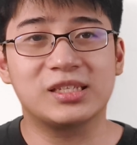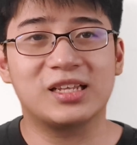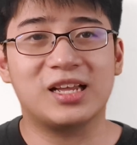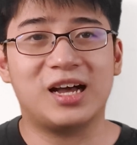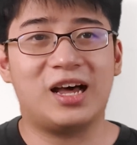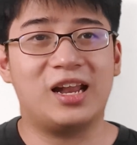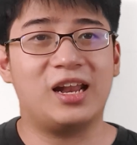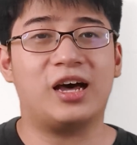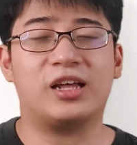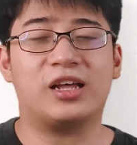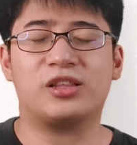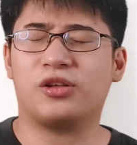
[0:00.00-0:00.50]

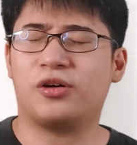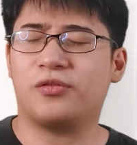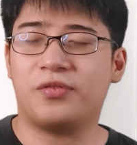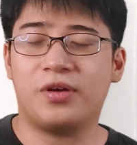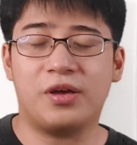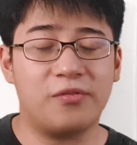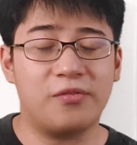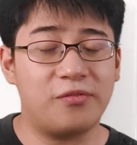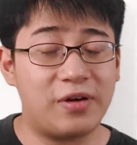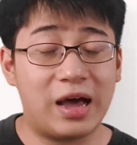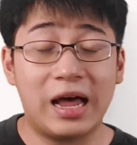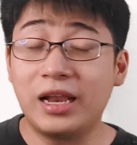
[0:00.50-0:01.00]
a lot of
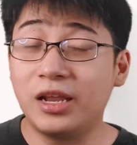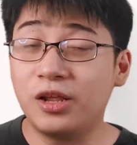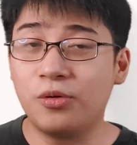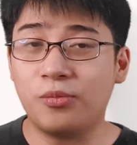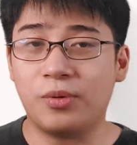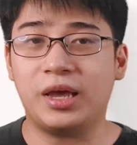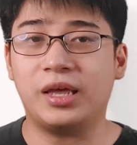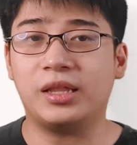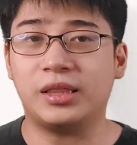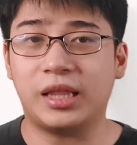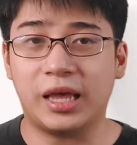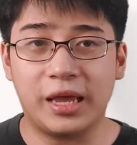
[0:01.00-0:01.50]

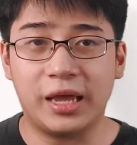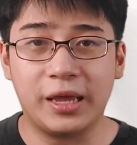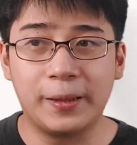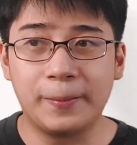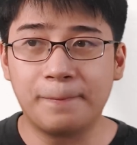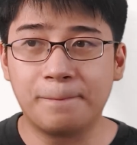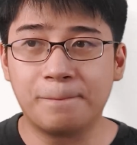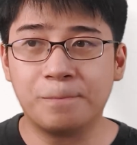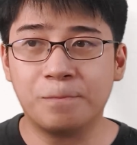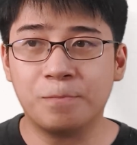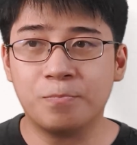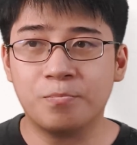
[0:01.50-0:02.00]
evaluating,
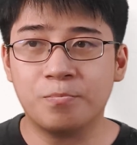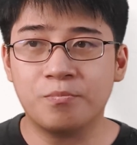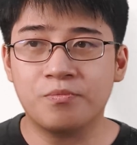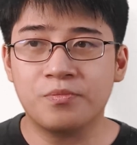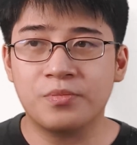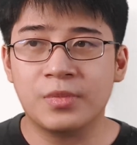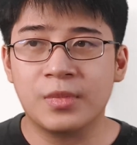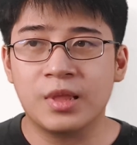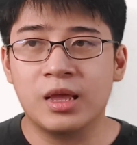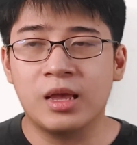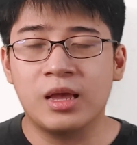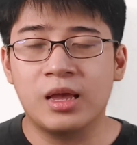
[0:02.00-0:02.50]

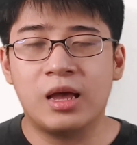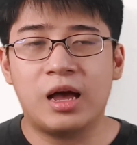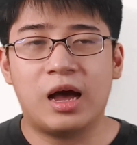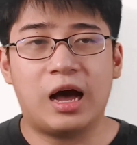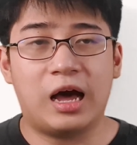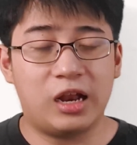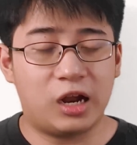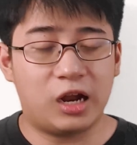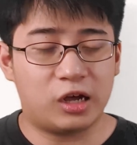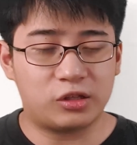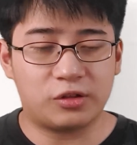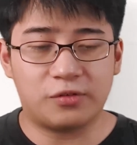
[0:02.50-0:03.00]
a
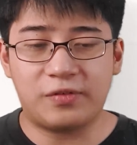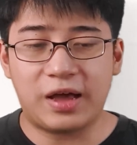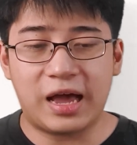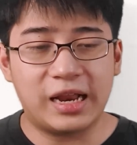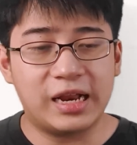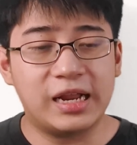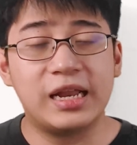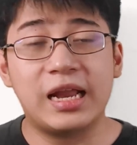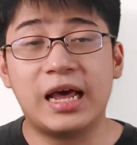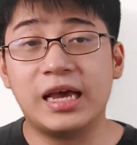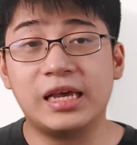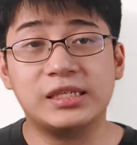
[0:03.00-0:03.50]
lot of
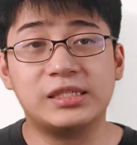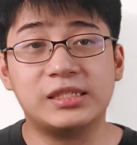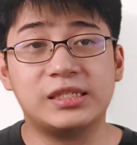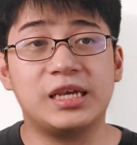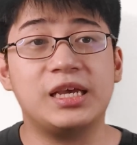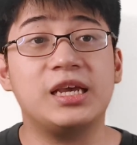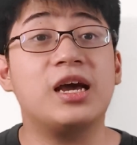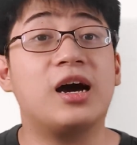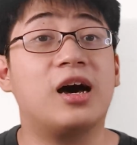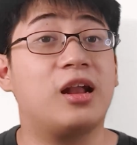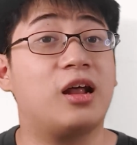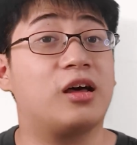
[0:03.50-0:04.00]

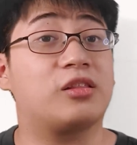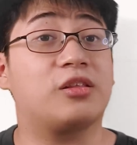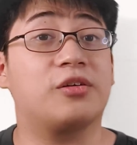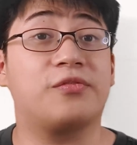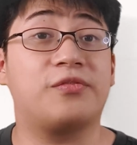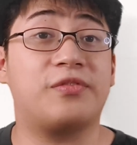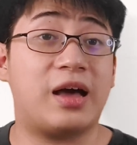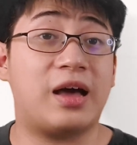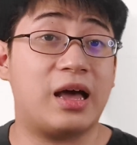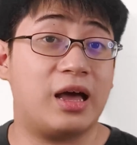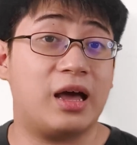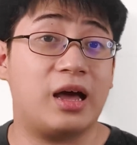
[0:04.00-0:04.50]
analyzing, a lot
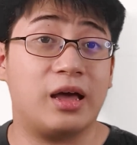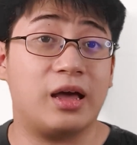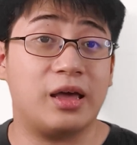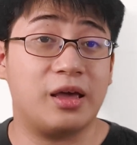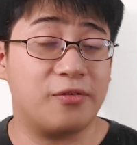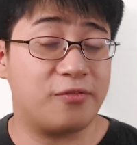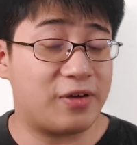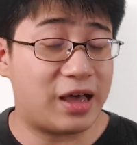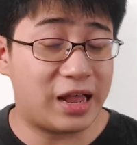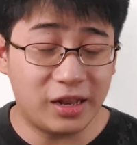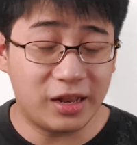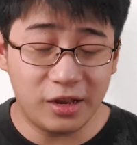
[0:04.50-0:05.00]
of
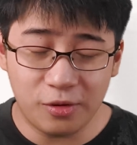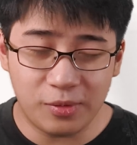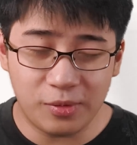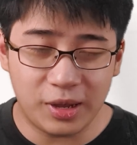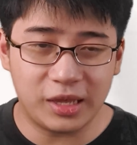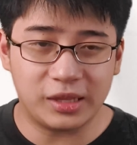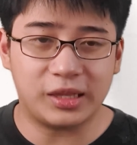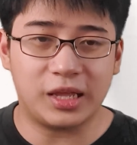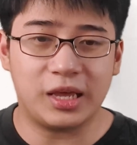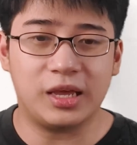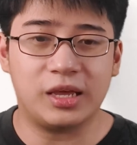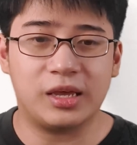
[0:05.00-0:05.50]

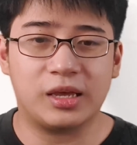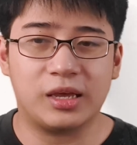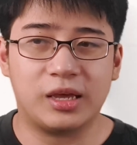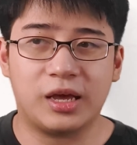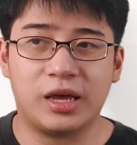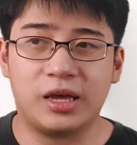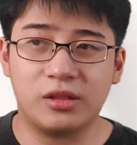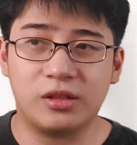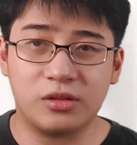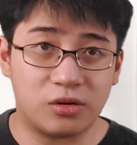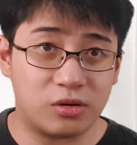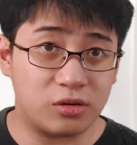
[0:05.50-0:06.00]
evaluating,
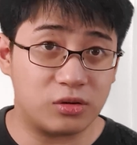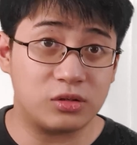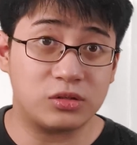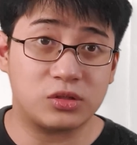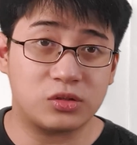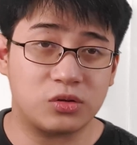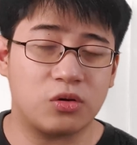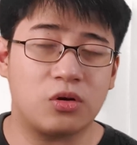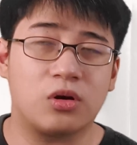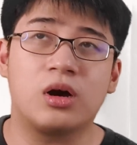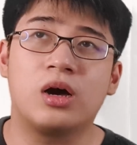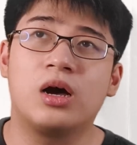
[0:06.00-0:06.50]
and
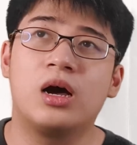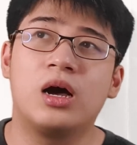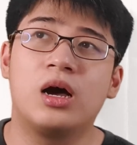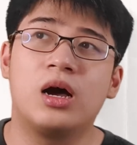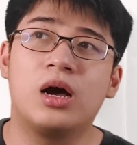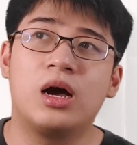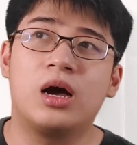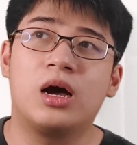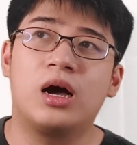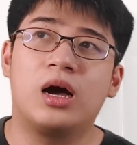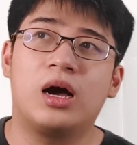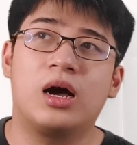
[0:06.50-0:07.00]
also
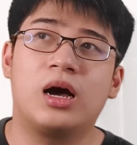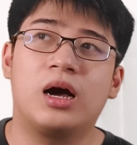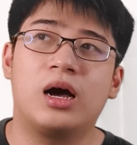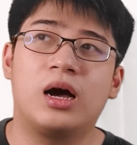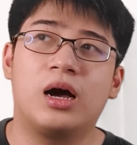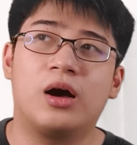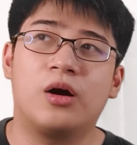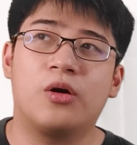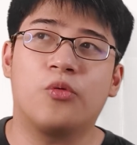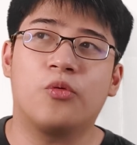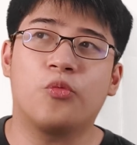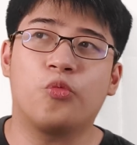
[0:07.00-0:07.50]

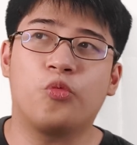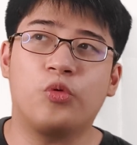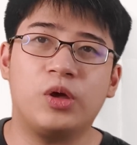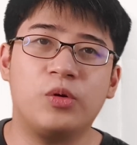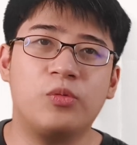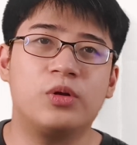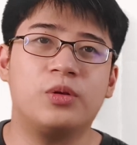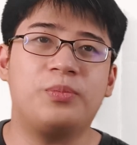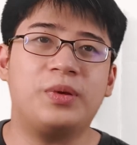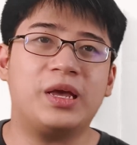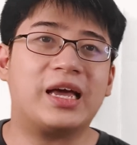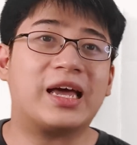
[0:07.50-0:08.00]
we
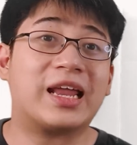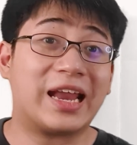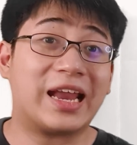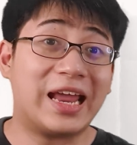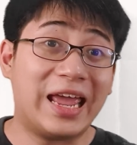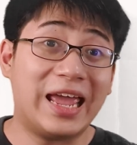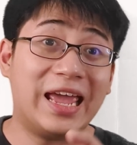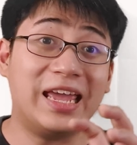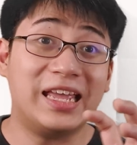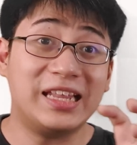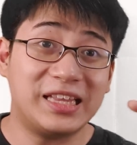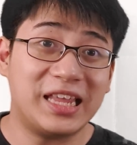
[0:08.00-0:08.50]
will be
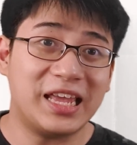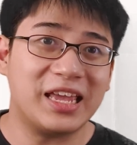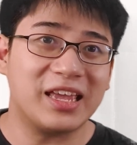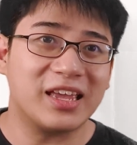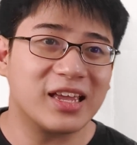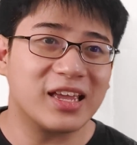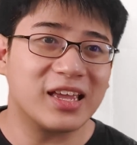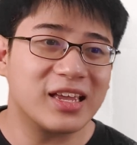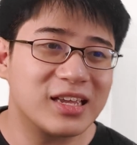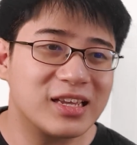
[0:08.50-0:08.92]
creating.